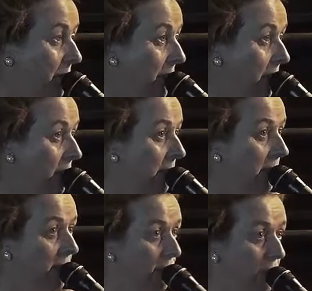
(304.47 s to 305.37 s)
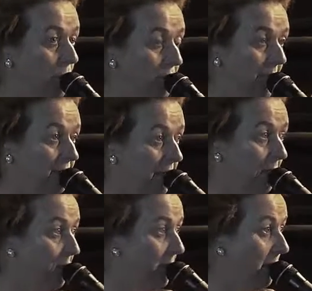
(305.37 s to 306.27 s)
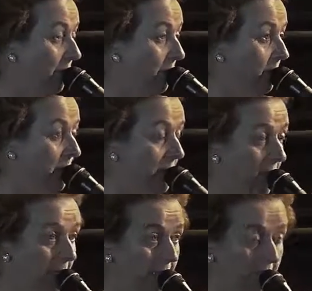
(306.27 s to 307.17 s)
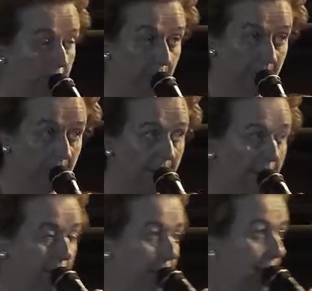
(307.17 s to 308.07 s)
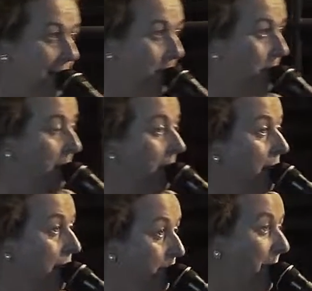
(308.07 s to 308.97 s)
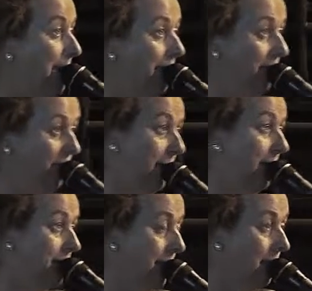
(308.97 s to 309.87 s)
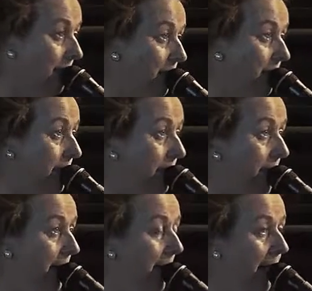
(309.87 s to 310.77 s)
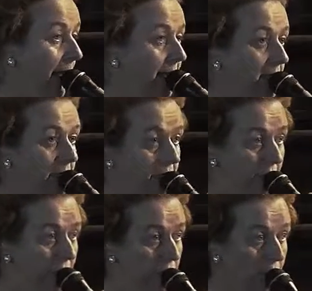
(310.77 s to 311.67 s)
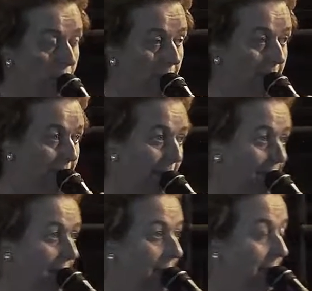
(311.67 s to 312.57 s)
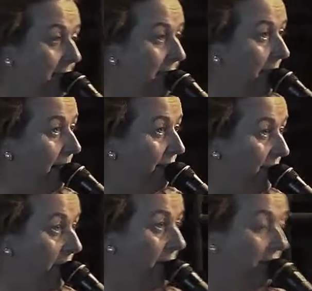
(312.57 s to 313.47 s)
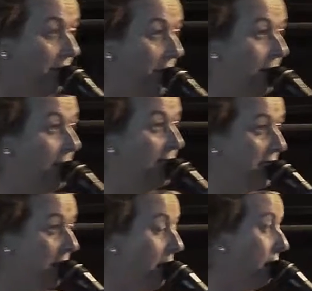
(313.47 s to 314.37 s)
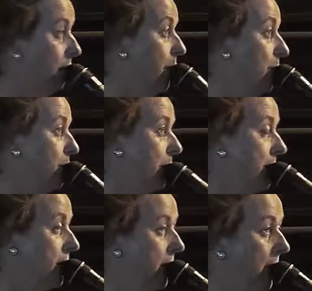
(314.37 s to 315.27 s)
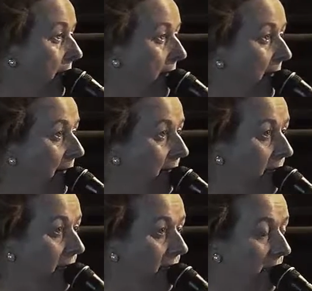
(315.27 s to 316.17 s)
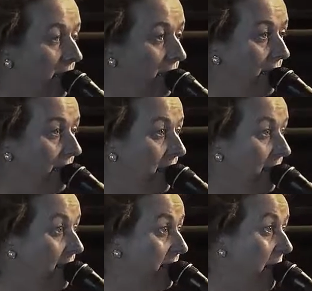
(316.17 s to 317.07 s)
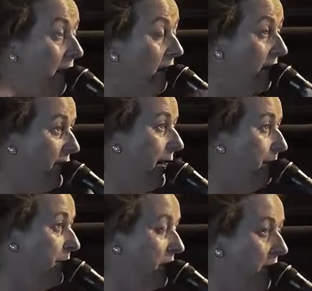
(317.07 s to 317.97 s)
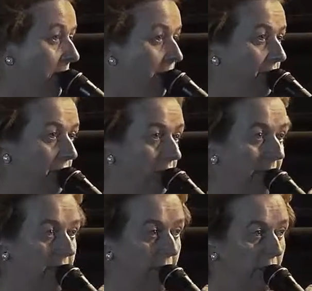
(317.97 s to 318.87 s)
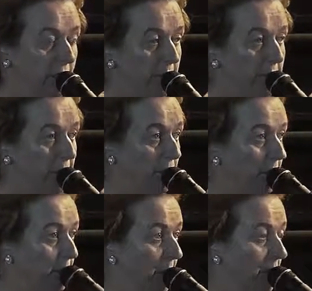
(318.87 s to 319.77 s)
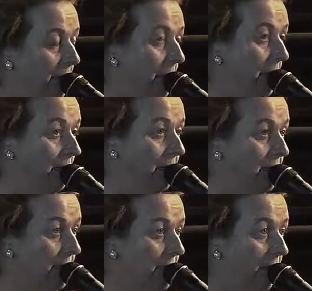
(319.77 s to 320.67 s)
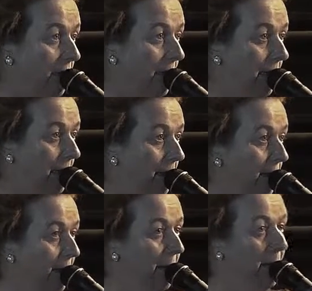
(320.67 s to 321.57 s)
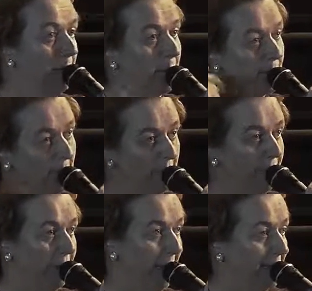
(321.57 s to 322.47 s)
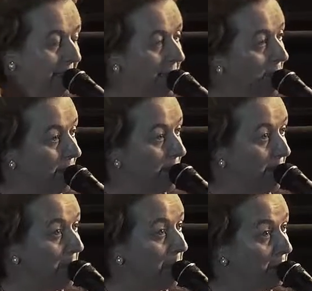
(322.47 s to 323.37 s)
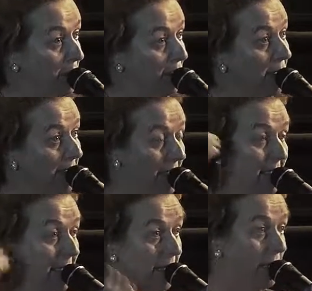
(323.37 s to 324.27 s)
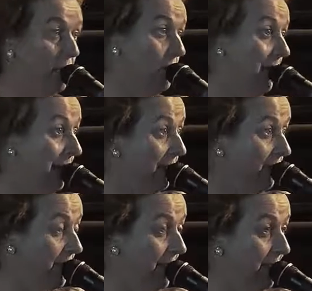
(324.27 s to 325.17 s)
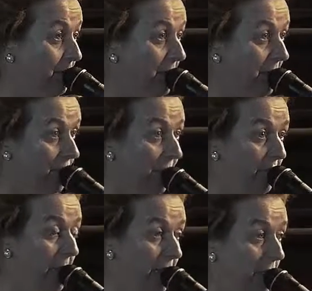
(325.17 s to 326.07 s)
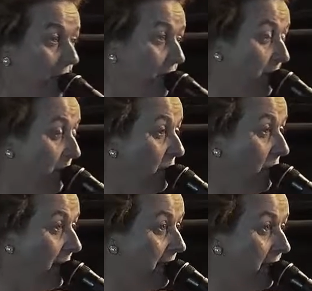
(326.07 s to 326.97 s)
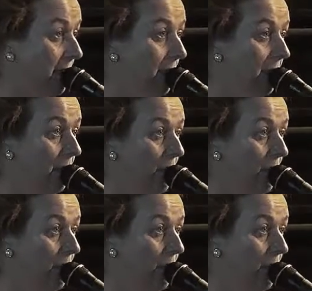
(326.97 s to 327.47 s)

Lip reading: period shows how the Liberal government in Britain at the time completely failed Ireland. And it is true that that is a very, very dark moment in the dark chapter of the relationship between Britain and Ireland historically. But we reflect now and remember that in our own lifetimes we've made huge progress